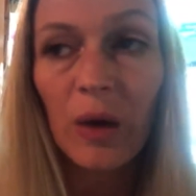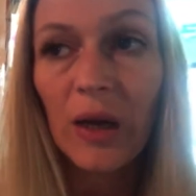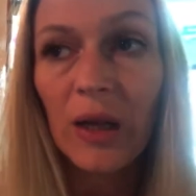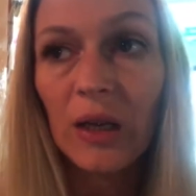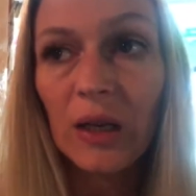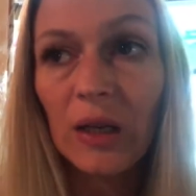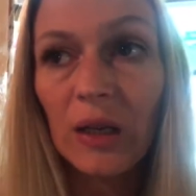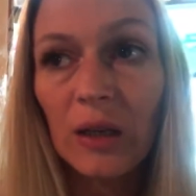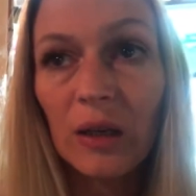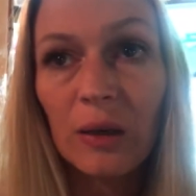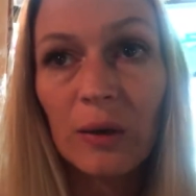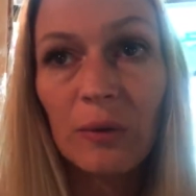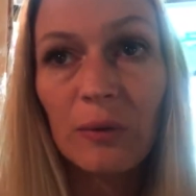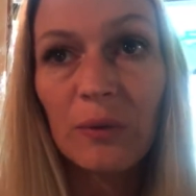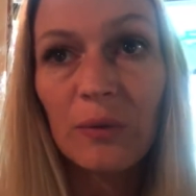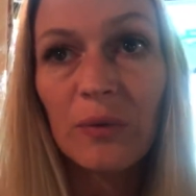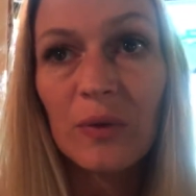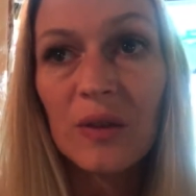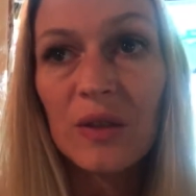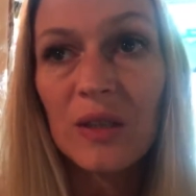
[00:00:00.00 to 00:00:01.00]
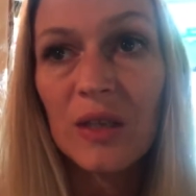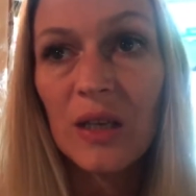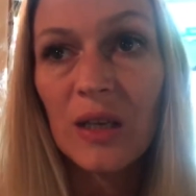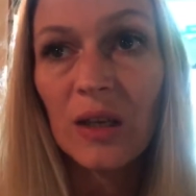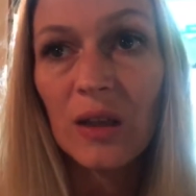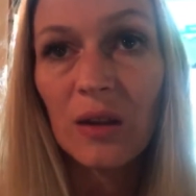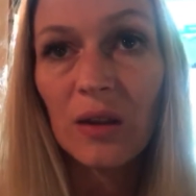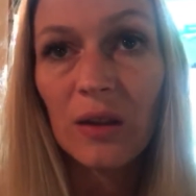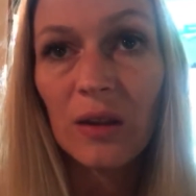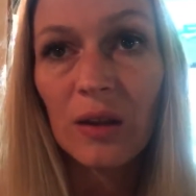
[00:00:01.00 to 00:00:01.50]
I love
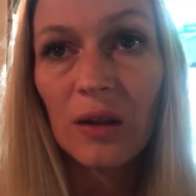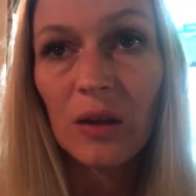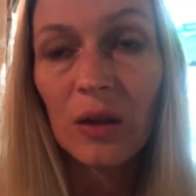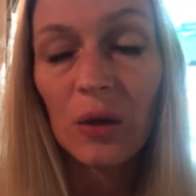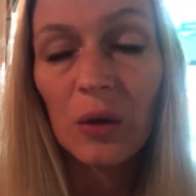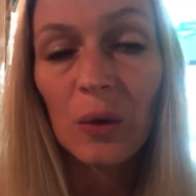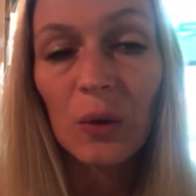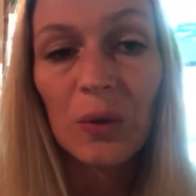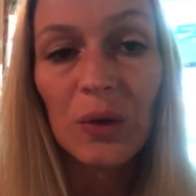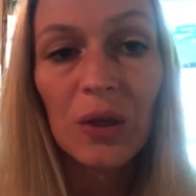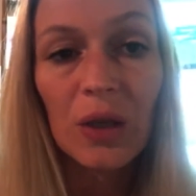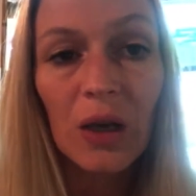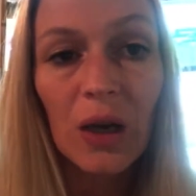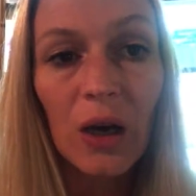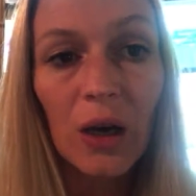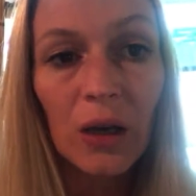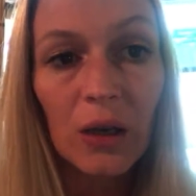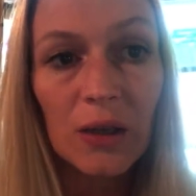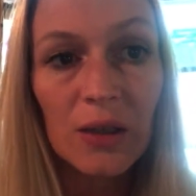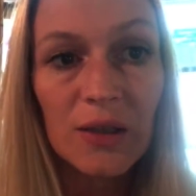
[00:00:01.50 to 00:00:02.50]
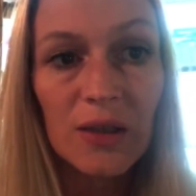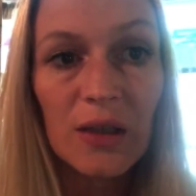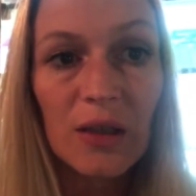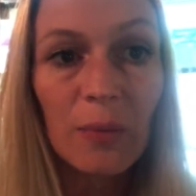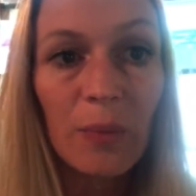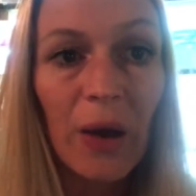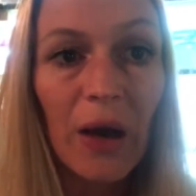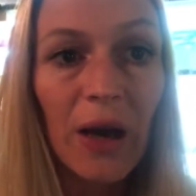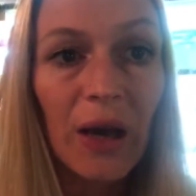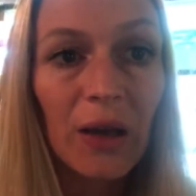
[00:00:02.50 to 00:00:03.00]
seeing, the colors and the
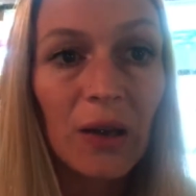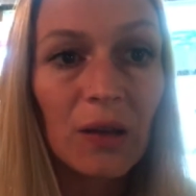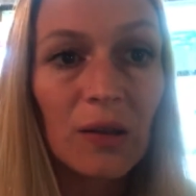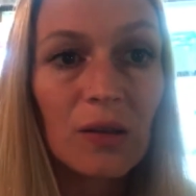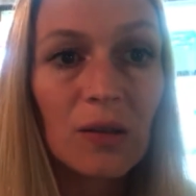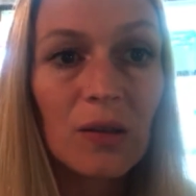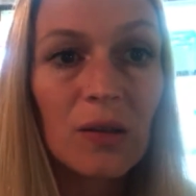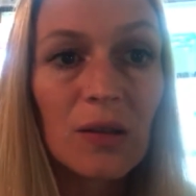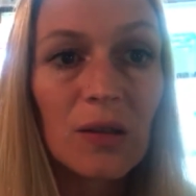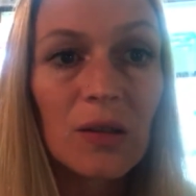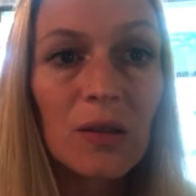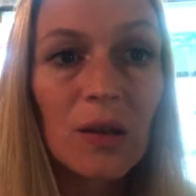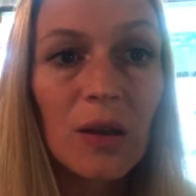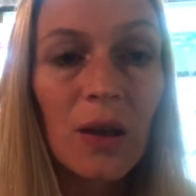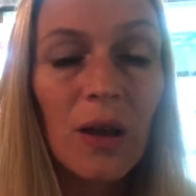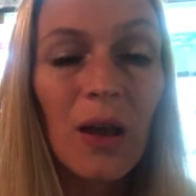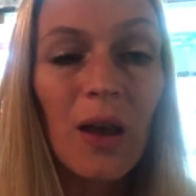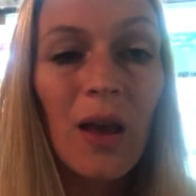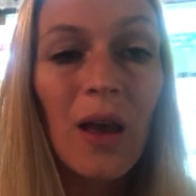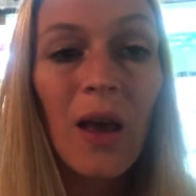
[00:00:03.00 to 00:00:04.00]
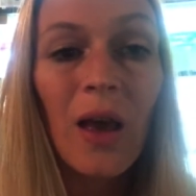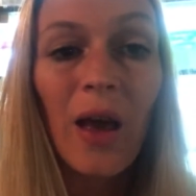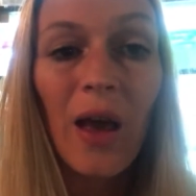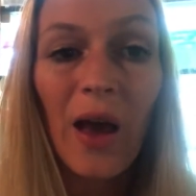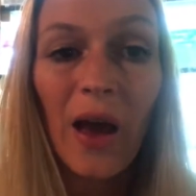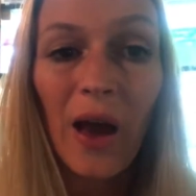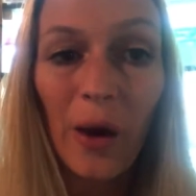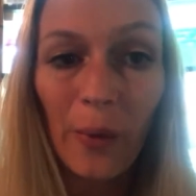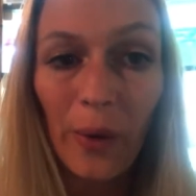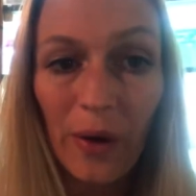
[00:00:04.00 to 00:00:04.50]
patterns.
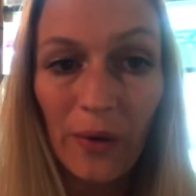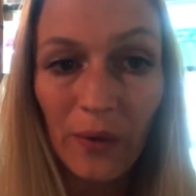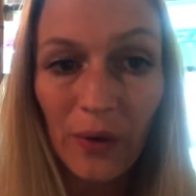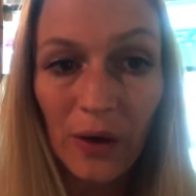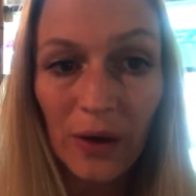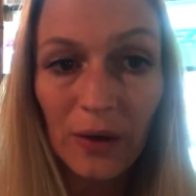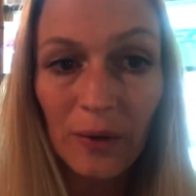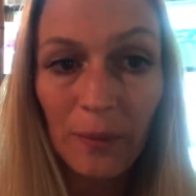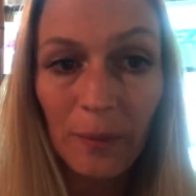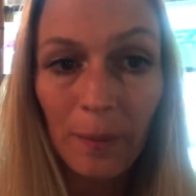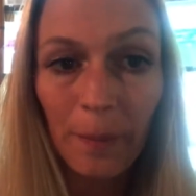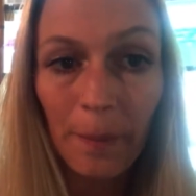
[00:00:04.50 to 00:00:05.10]
However,